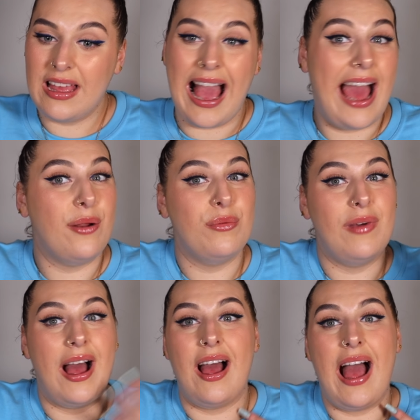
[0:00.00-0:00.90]

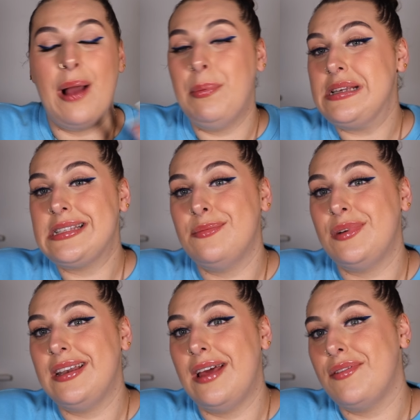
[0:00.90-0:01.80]
I personally
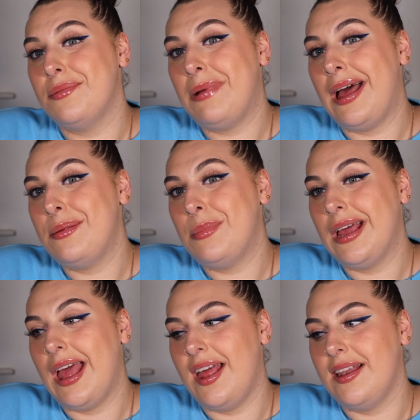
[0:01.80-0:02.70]
would never buy them
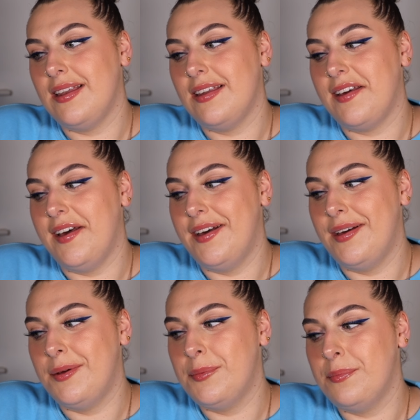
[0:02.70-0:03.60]
again.
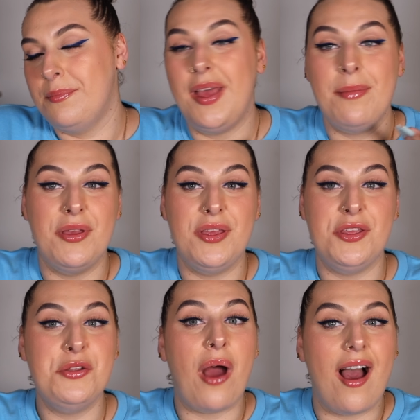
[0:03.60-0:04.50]
Maybe
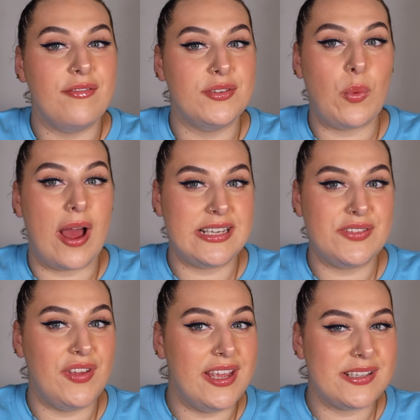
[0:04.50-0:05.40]
you don't have as wide
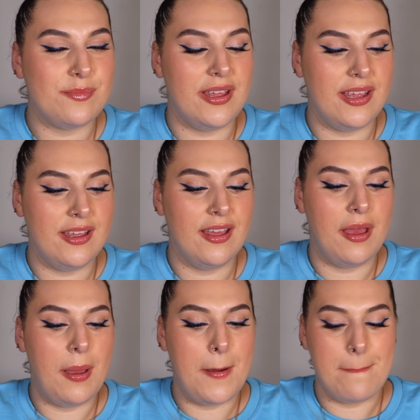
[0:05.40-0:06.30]
as feet as me,
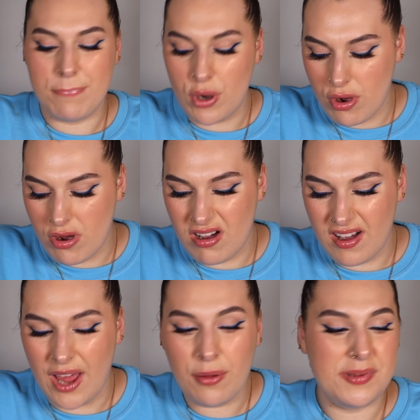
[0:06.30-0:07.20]
but
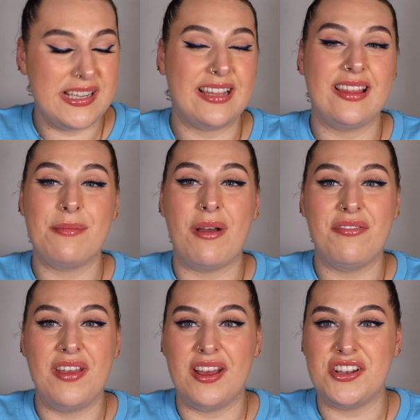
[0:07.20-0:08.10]
I don't particularly think my
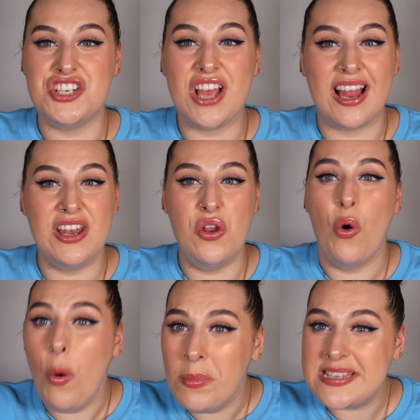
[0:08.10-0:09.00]
feet are
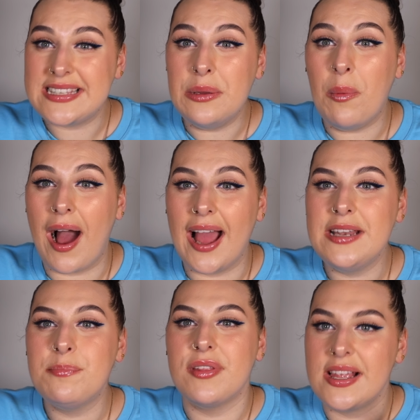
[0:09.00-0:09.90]
ginormously
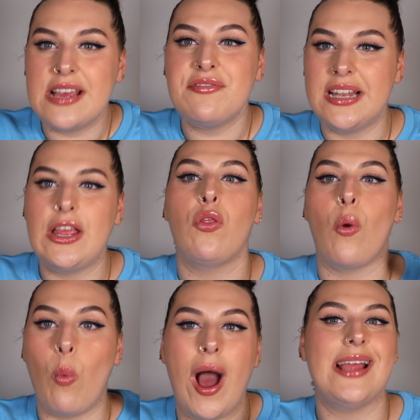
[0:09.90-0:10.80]
wide, but they're definitely on the
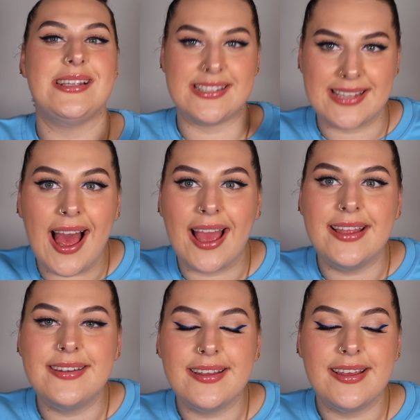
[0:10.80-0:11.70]
wider side